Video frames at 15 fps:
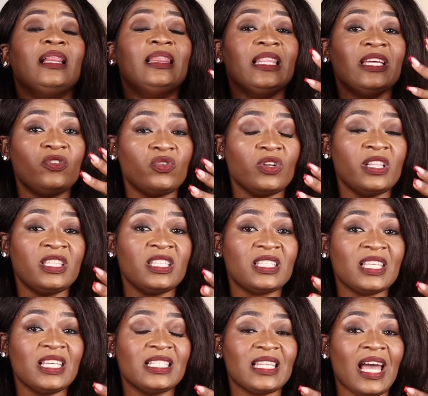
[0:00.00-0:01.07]
literally
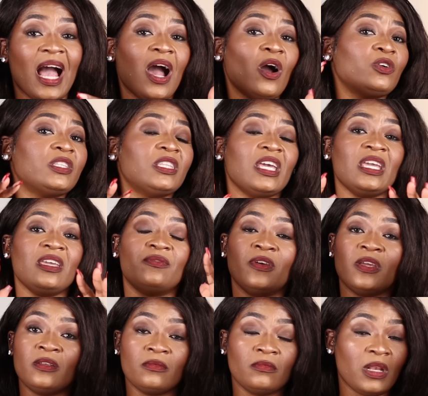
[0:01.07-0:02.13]
these kids are out there
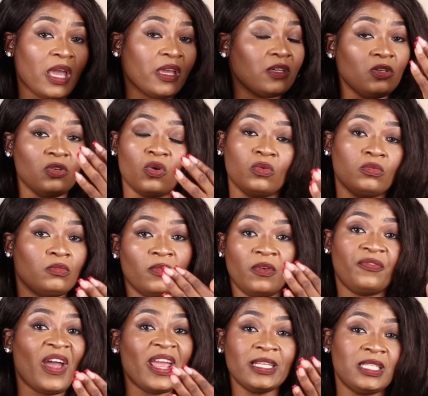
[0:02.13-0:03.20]
even like, you know,
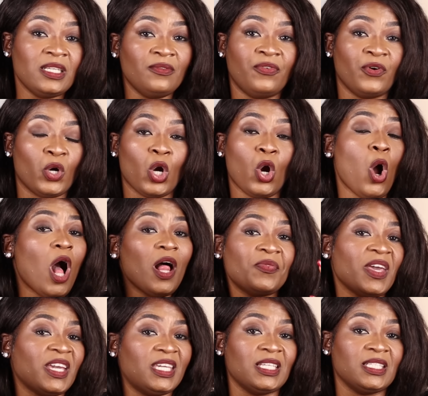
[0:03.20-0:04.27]
fighting for her, all
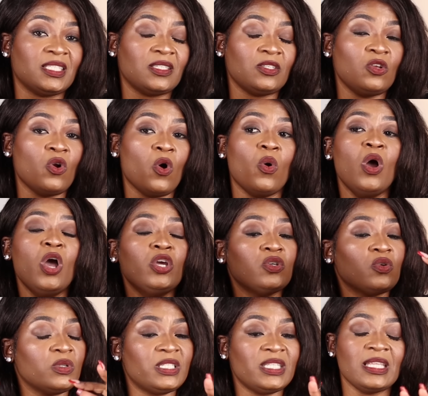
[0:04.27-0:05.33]
the kids, you know.
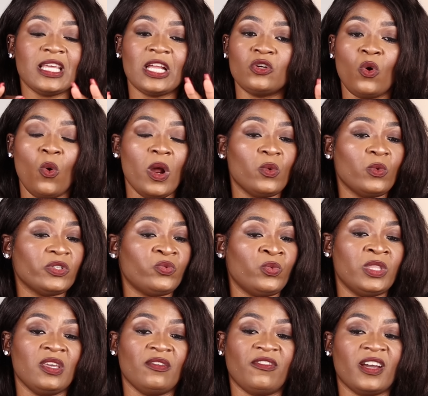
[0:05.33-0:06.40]
You could see that no one was
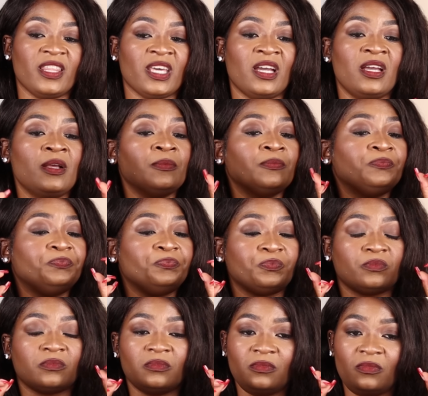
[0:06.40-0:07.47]
with the father
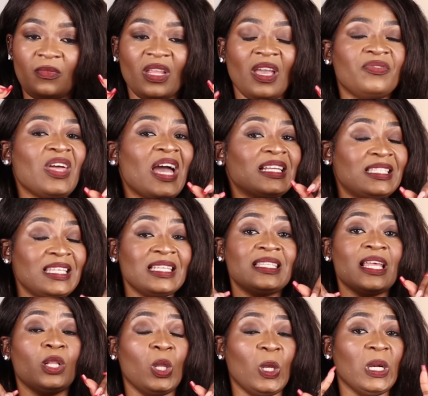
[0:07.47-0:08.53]
that
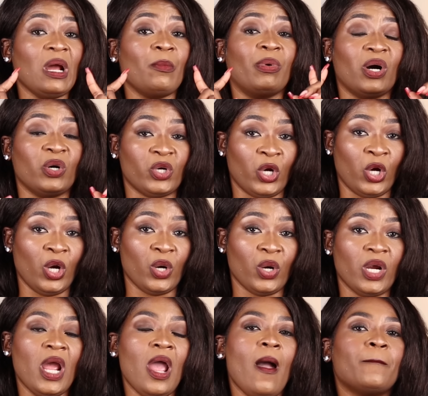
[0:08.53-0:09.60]
says a lot about
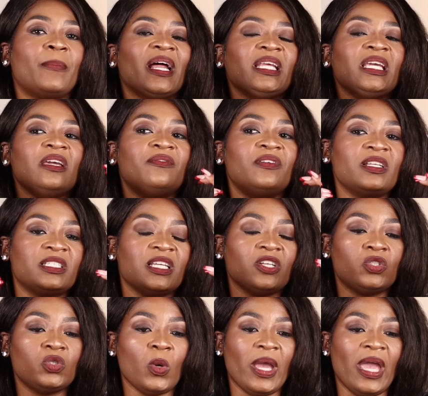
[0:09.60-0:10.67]
her. But if it
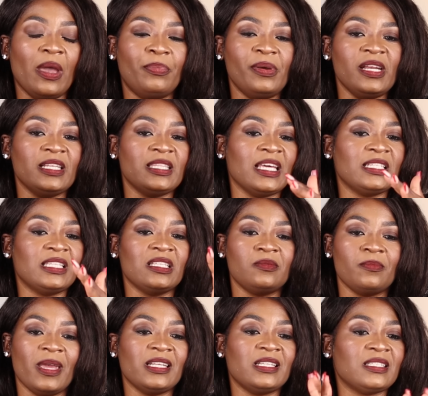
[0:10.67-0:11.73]
just so happened that
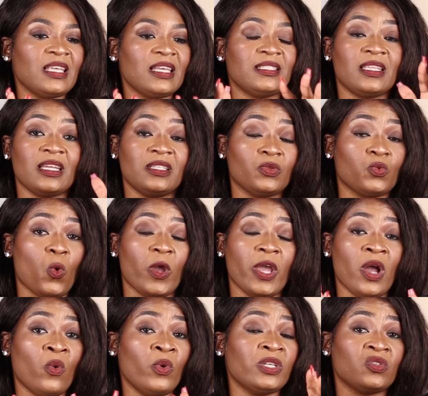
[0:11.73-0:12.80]
this man decides that he's
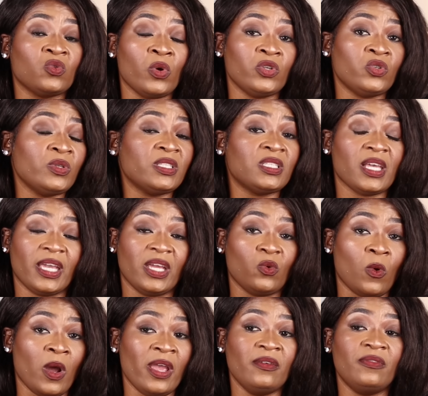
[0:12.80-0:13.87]
walking away, is going to his
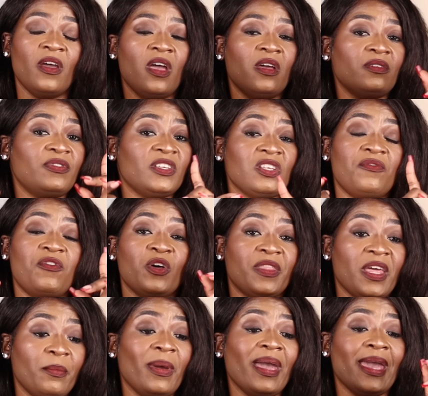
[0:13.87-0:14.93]
second wife, first of all,
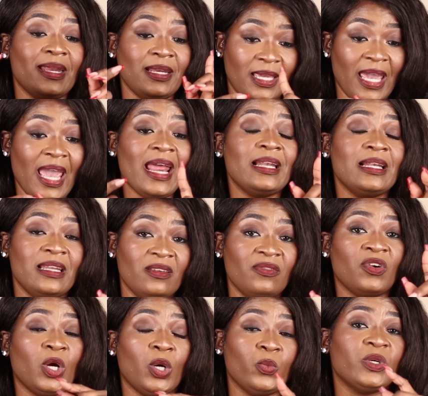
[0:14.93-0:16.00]
the man can
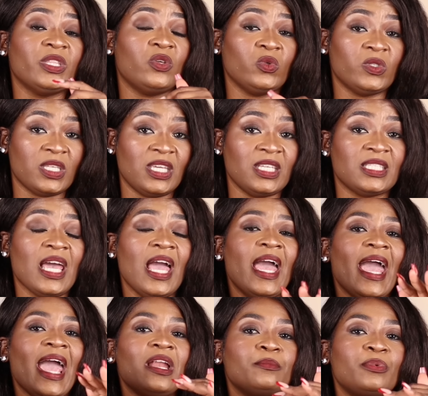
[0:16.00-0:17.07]
leave her with those kids.
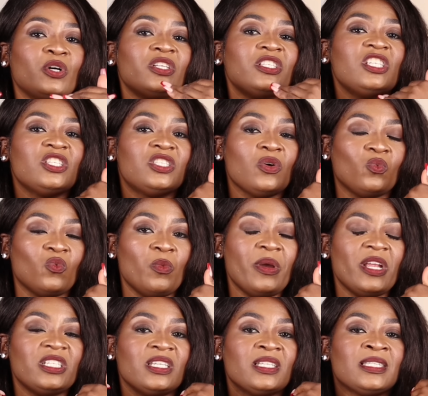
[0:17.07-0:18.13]
And because she's a
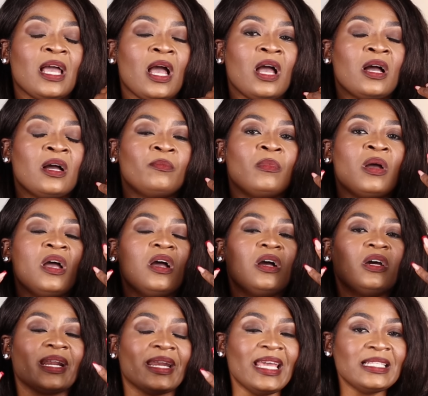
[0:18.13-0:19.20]
woman, she has um,
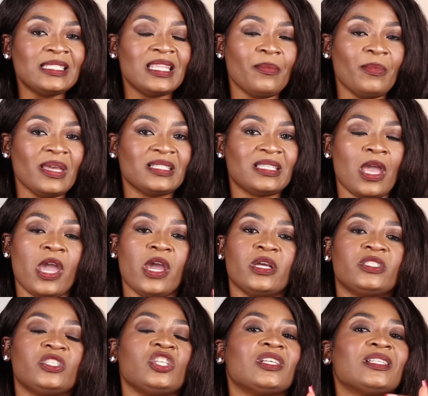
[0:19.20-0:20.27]
raised them as
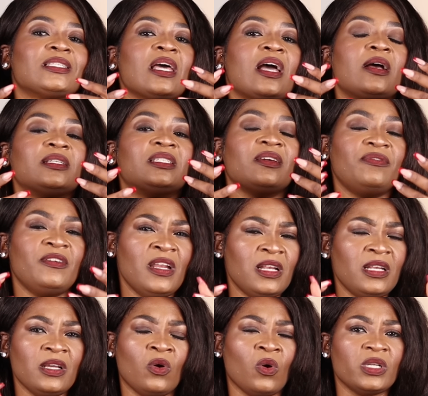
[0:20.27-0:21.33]
hers. She has
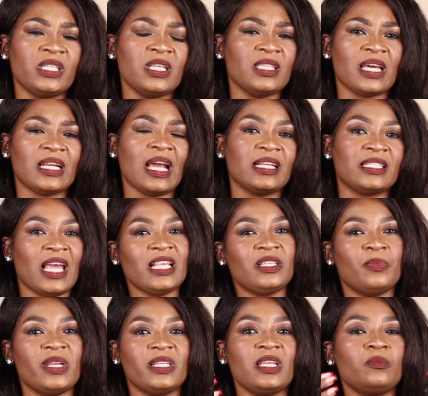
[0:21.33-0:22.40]
definitely gotten that
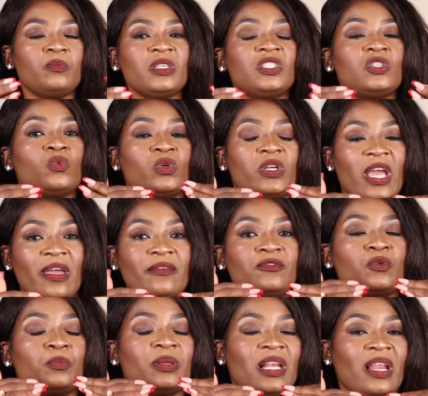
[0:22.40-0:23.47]
attachment. It means she would
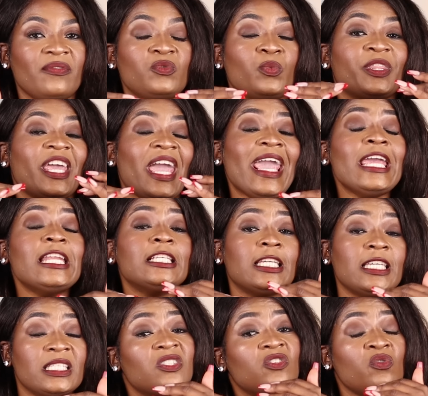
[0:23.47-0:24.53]
have to be left with eight
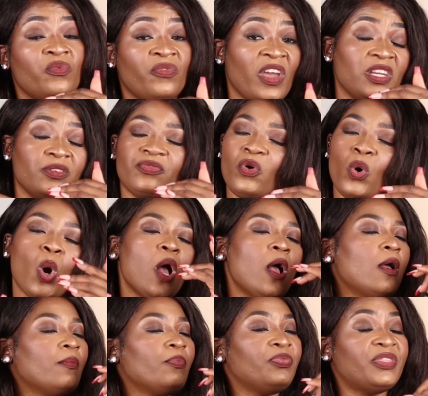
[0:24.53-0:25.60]
kids to fend for.
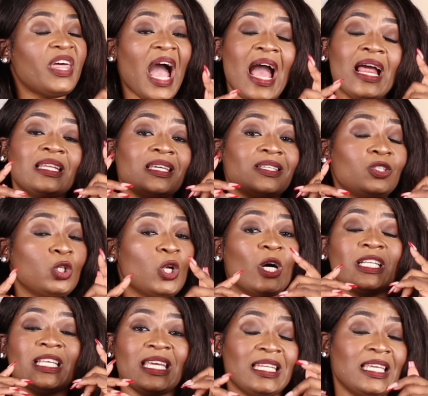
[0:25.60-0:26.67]
That is
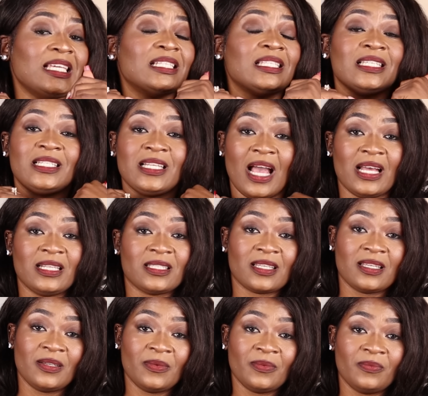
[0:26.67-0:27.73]
not an easy
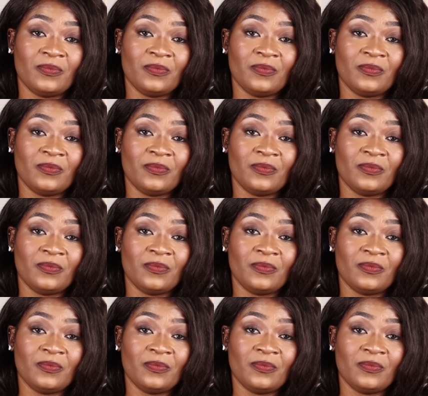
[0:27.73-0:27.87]
task.